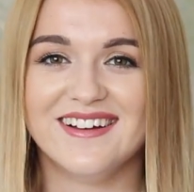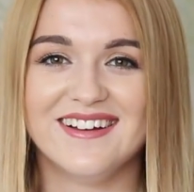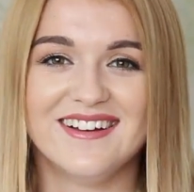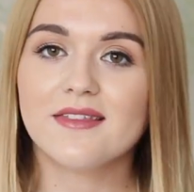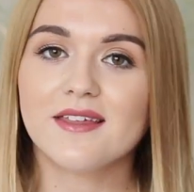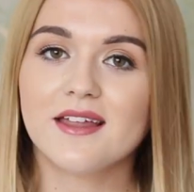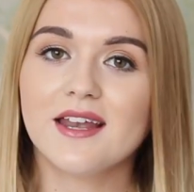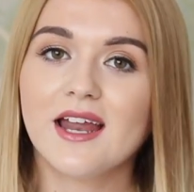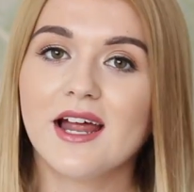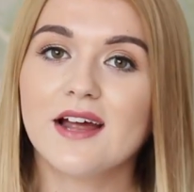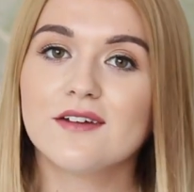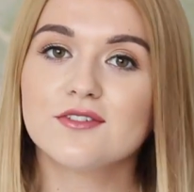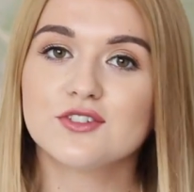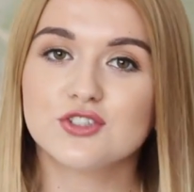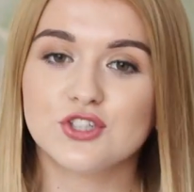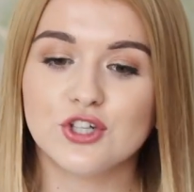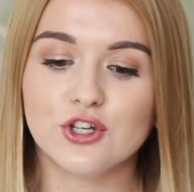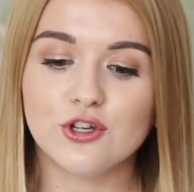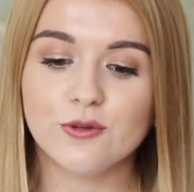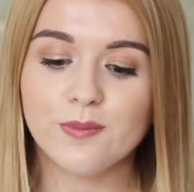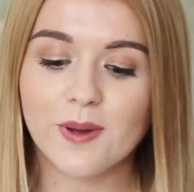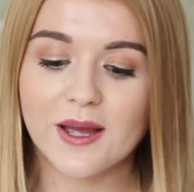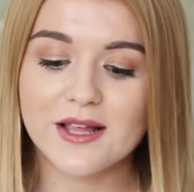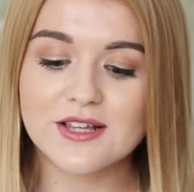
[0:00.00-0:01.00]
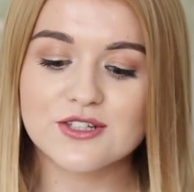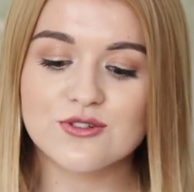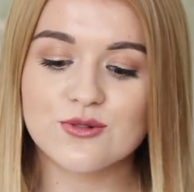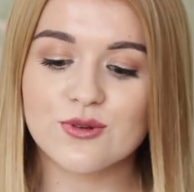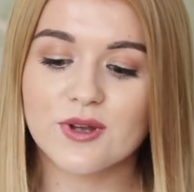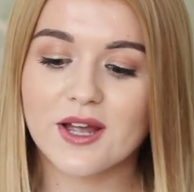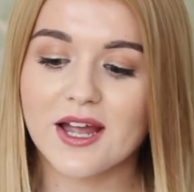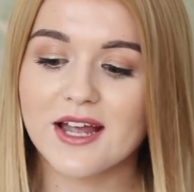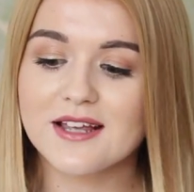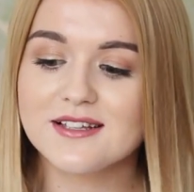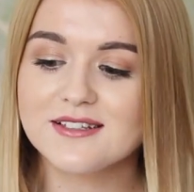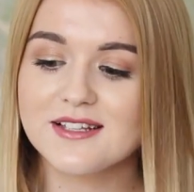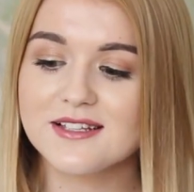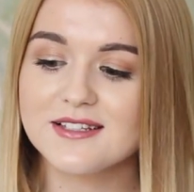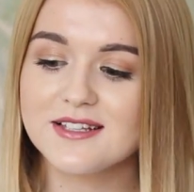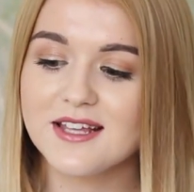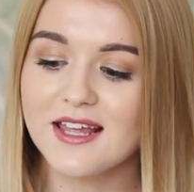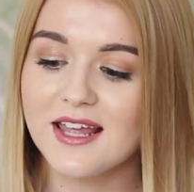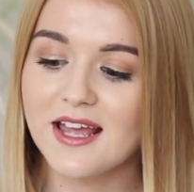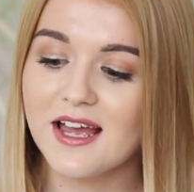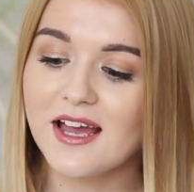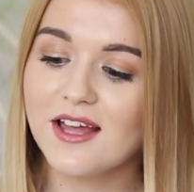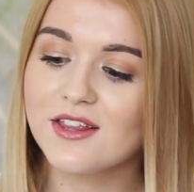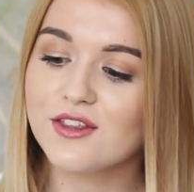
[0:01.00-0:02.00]
I then have two pencil cases
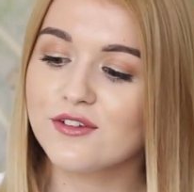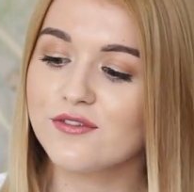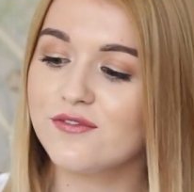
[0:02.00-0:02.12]
here.